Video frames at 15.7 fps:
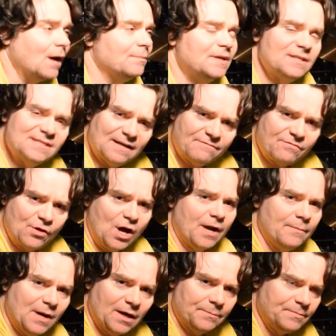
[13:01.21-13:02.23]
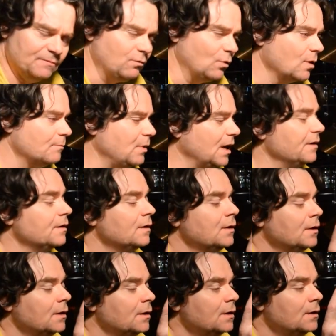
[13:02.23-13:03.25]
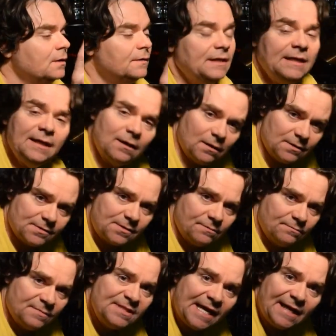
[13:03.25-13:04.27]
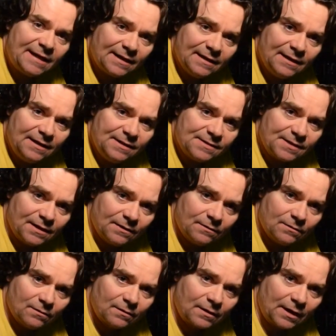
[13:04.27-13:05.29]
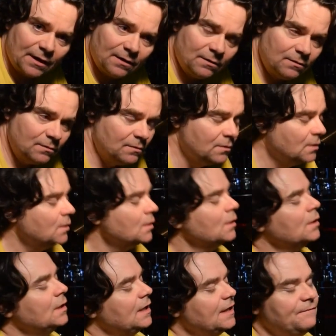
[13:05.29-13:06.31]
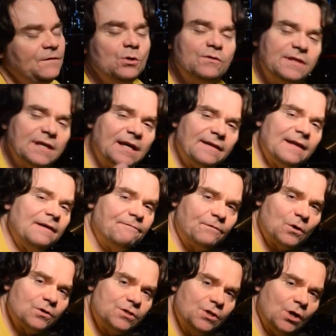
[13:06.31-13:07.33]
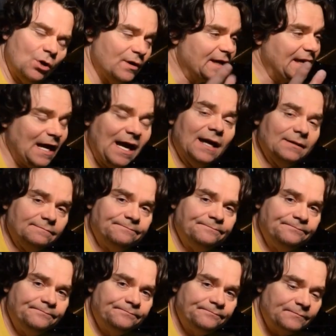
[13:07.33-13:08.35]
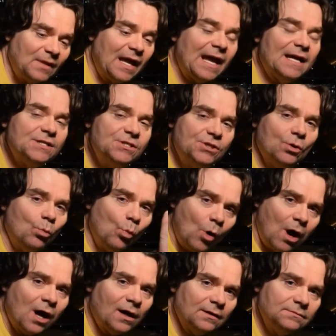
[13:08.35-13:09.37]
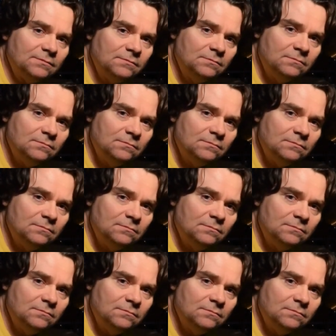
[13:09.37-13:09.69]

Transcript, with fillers: because I've thought about it before, but the Eagles, Take It Easy, okay? If you think of that first note, again, as the one,